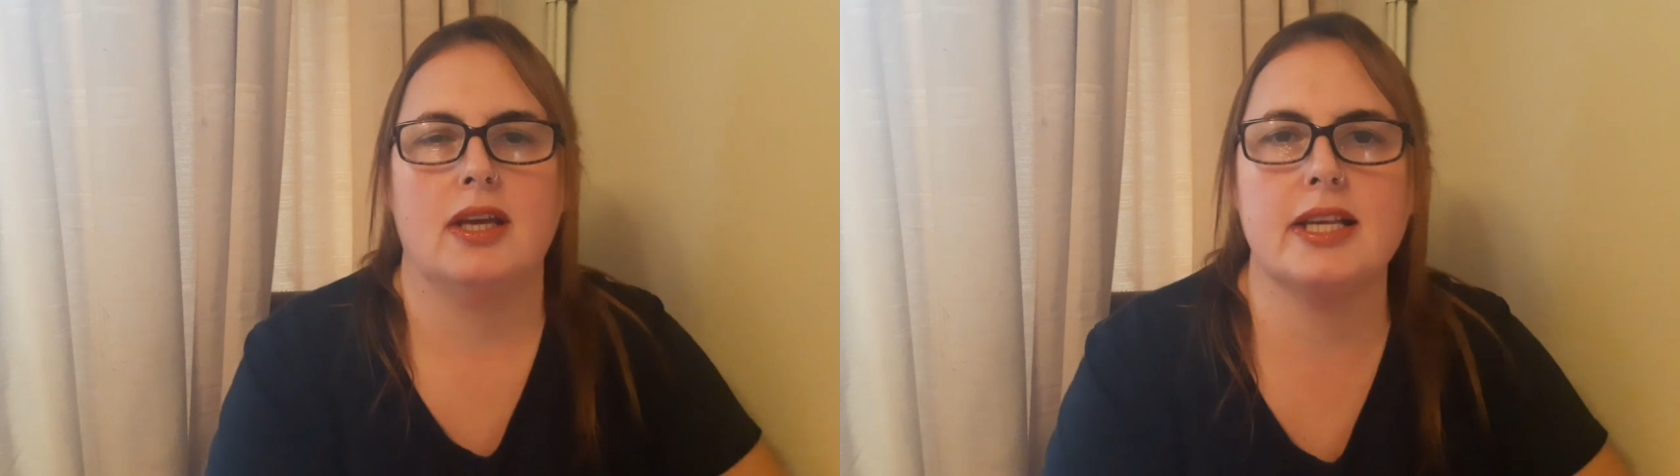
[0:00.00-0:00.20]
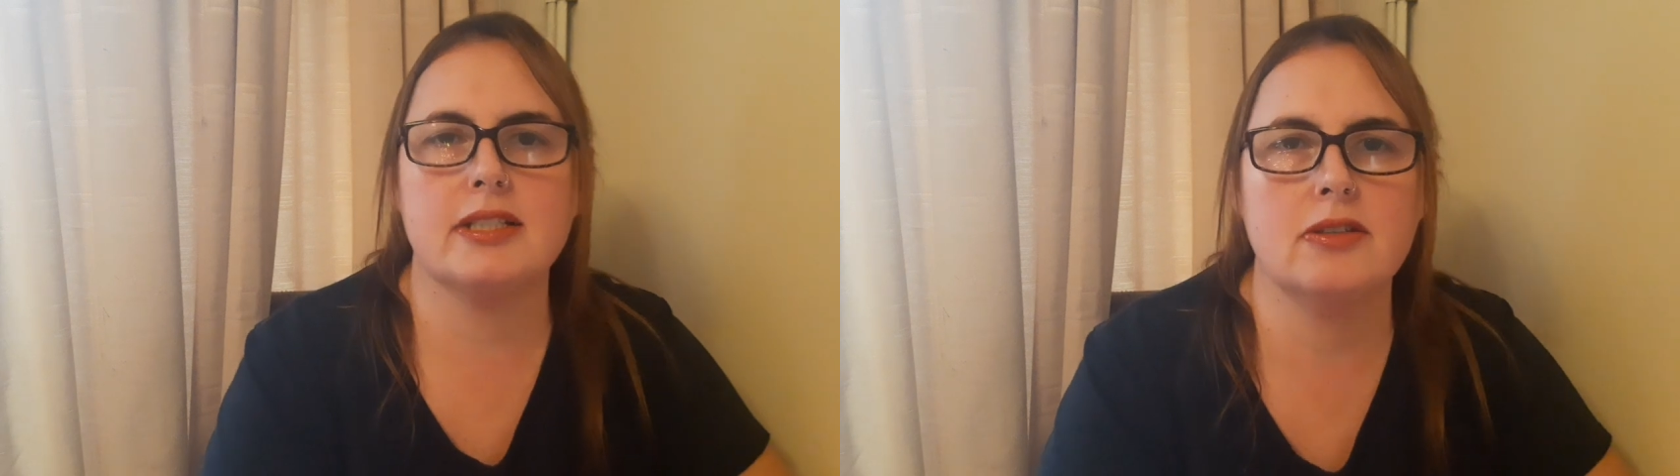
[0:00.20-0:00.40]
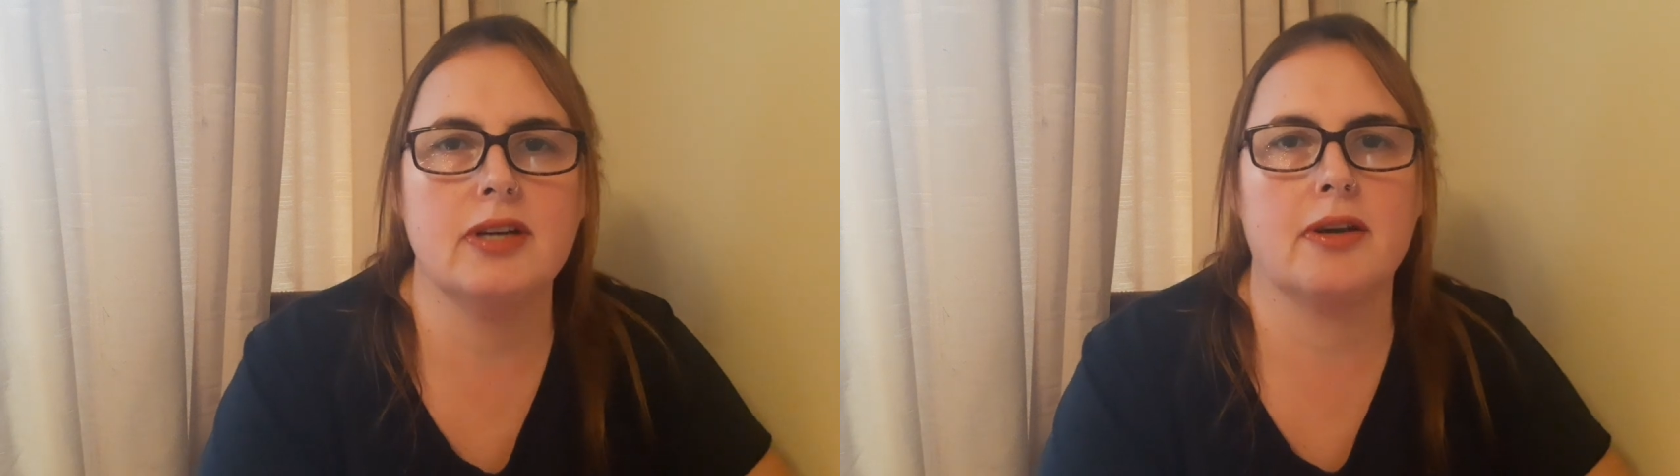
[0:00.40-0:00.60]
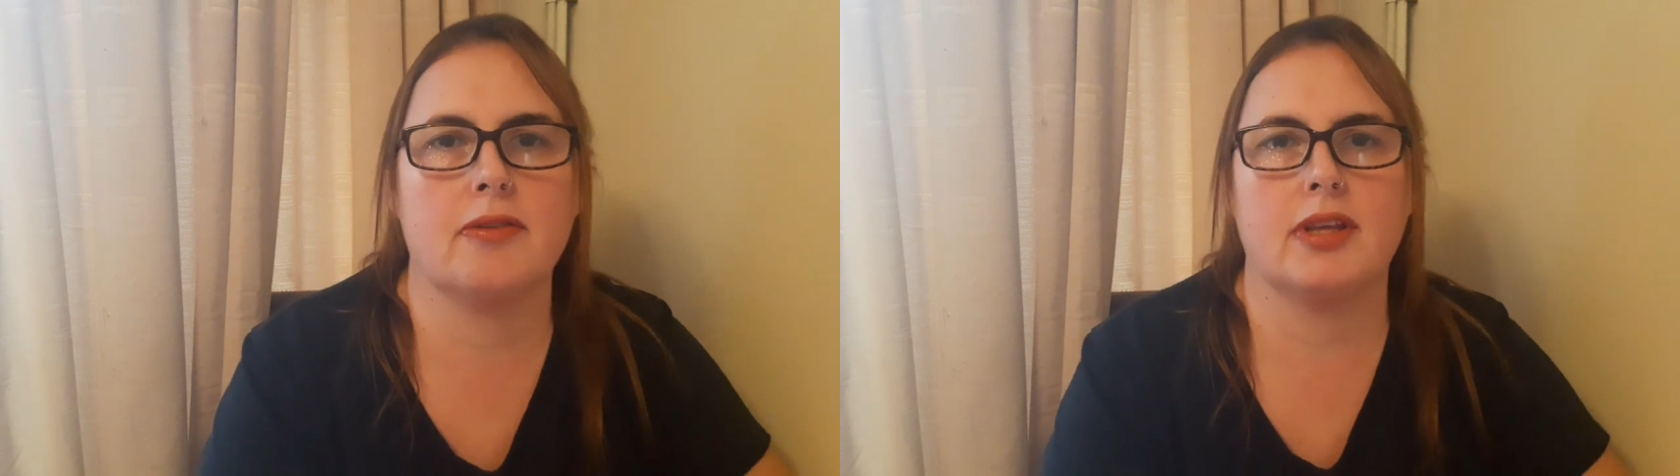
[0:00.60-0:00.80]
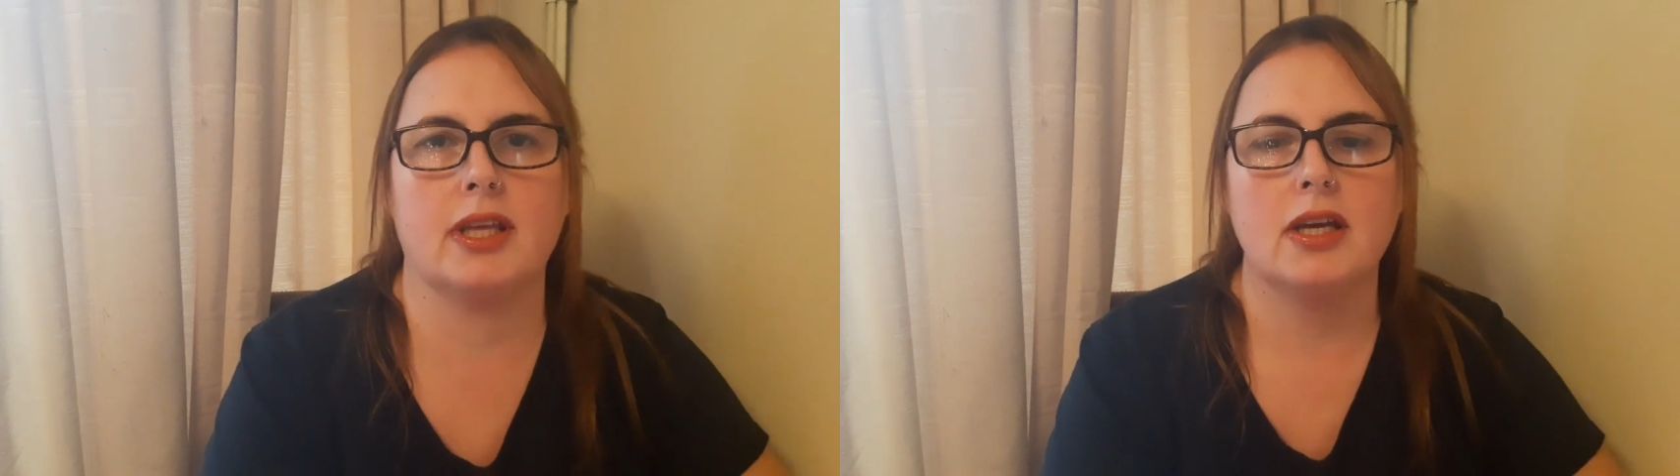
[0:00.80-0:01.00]
It's not
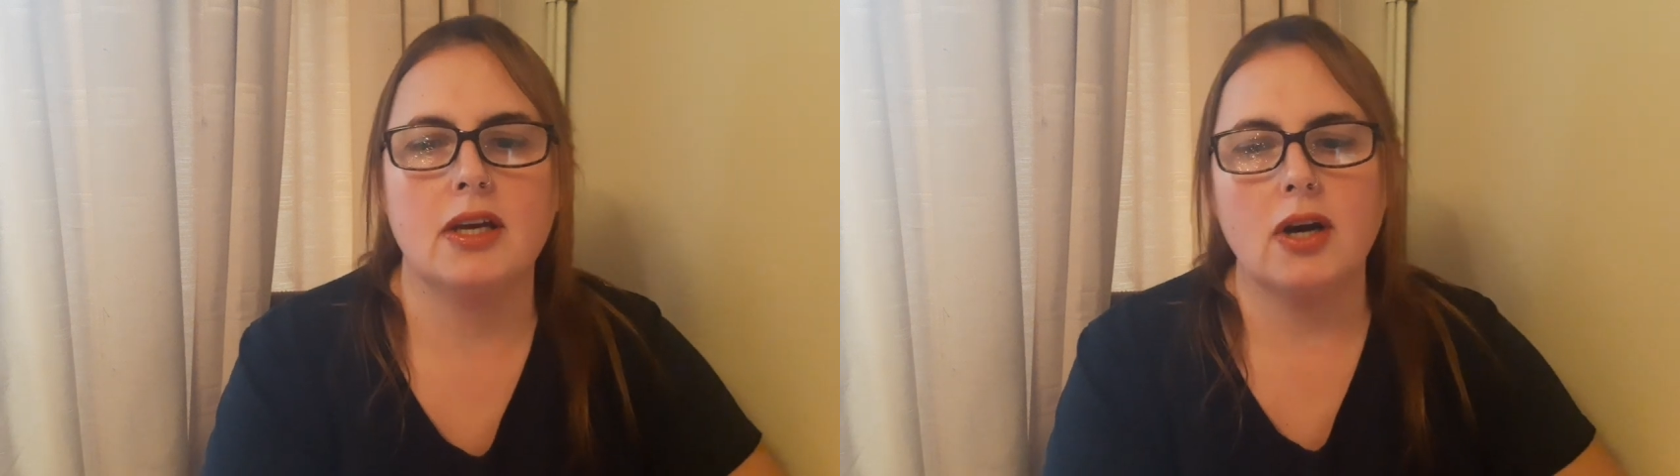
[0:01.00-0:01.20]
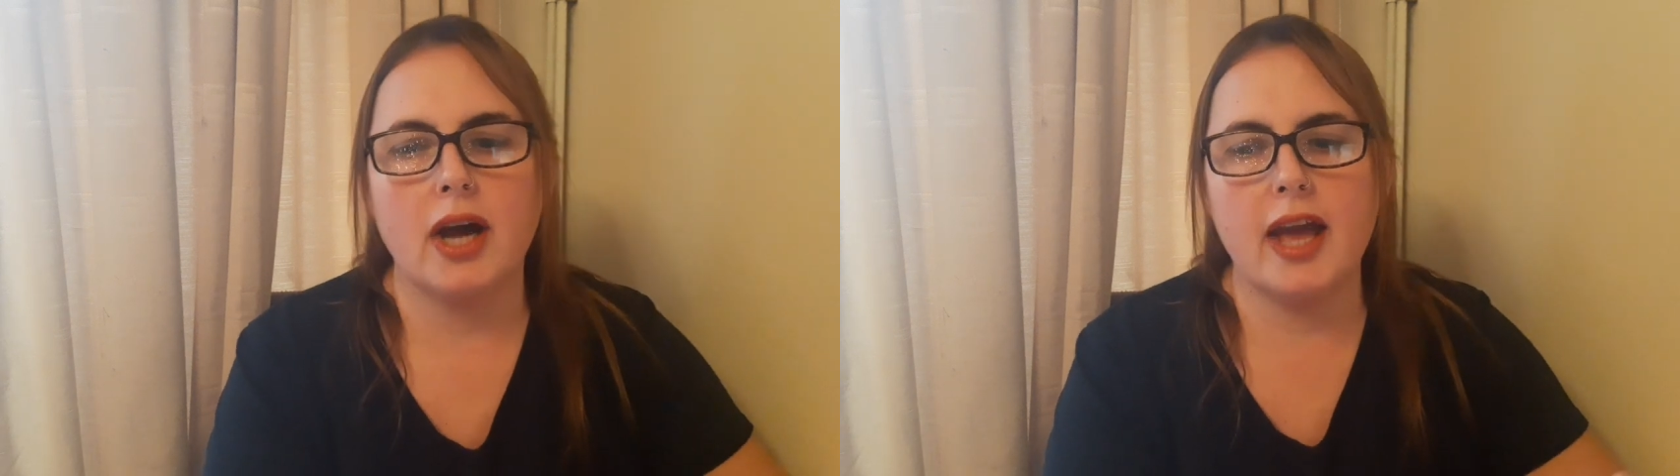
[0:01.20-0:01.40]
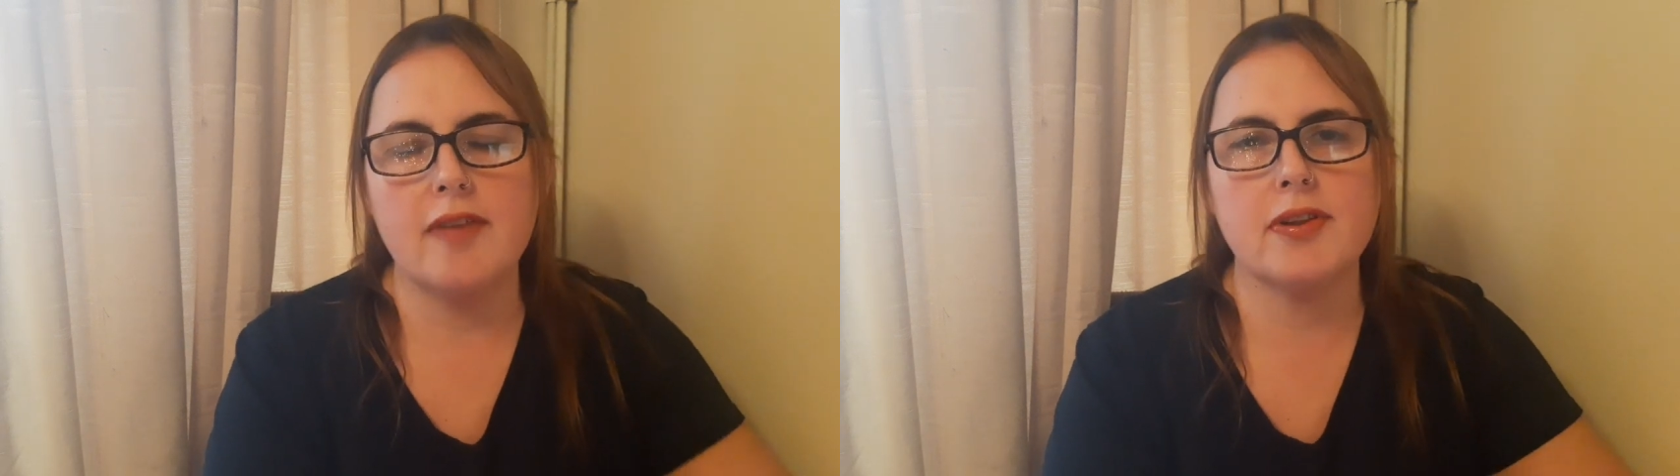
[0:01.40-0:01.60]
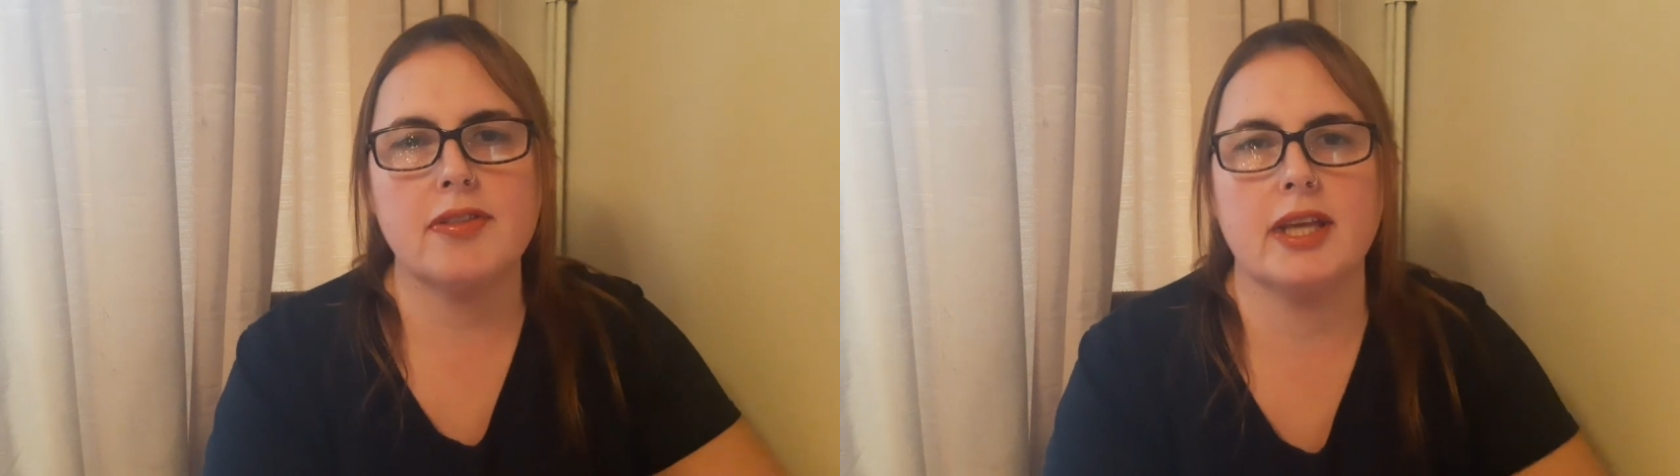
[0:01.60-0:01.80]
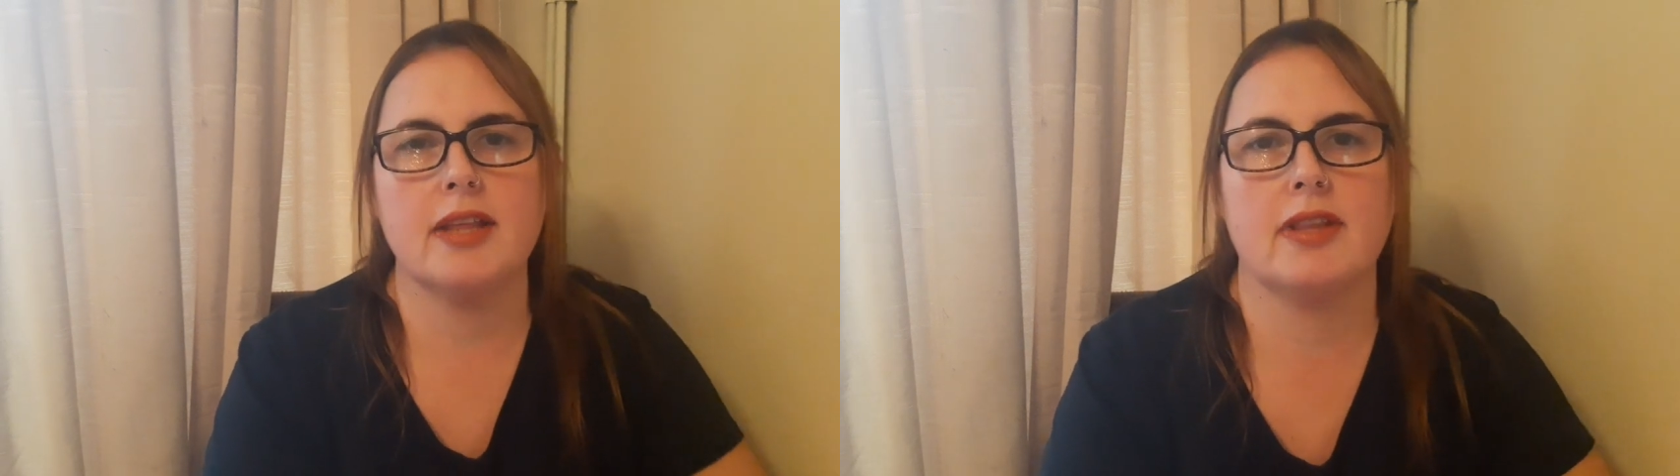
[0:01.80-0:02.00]
healthy.
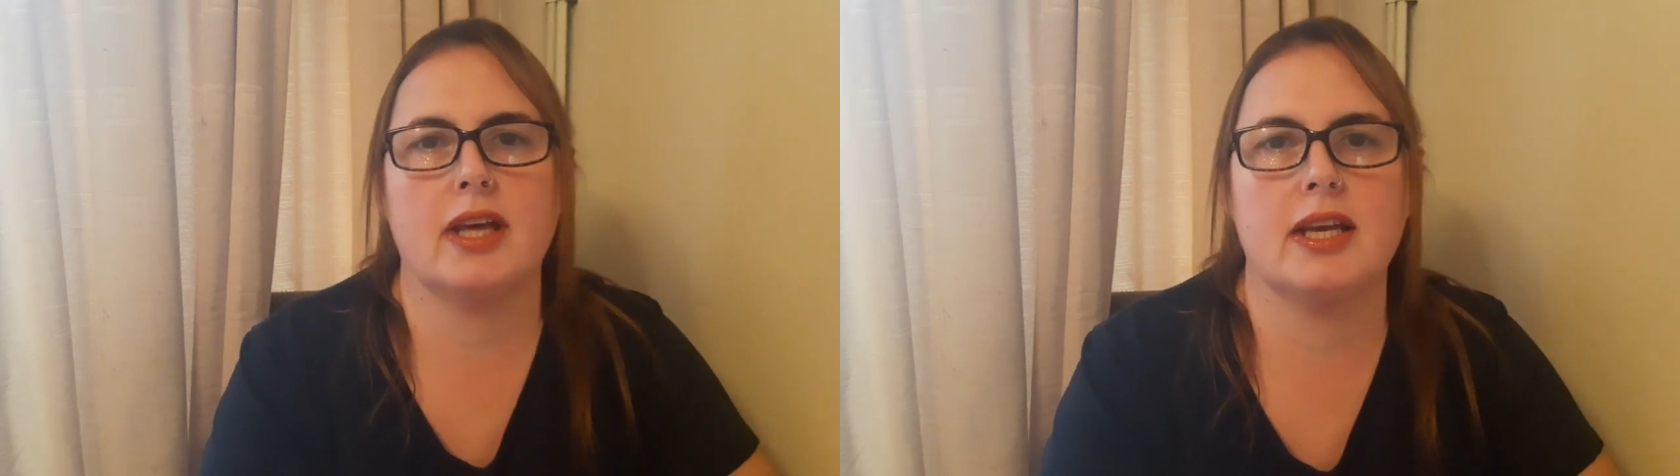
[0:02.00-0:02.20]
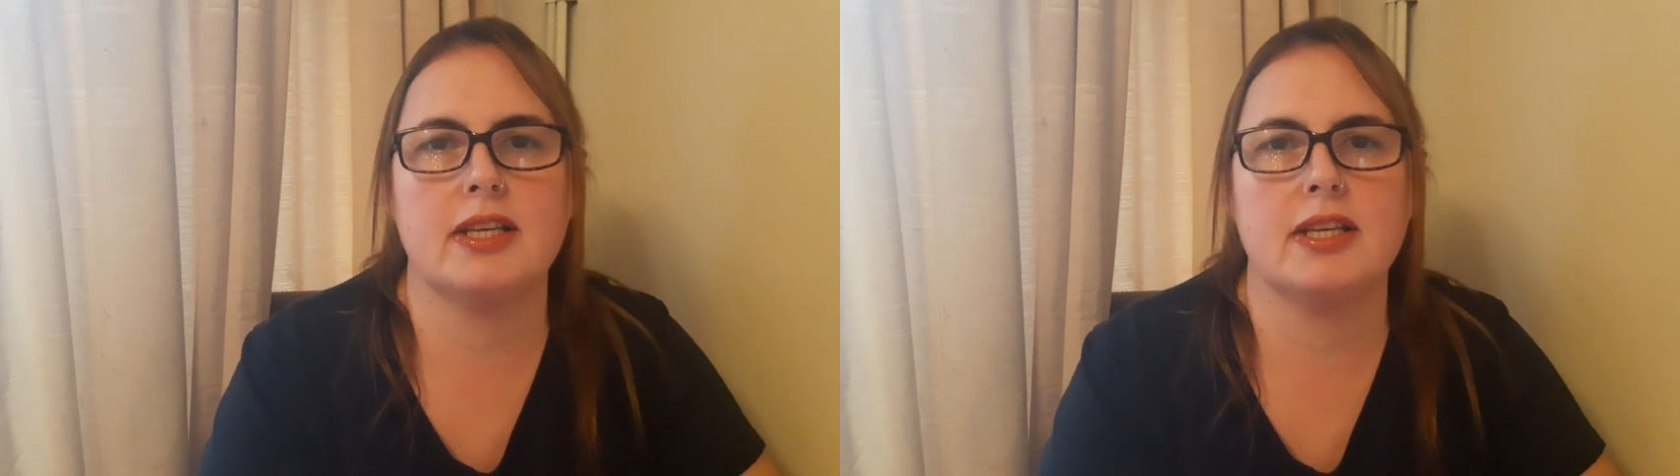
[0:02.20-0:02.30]
Everything in there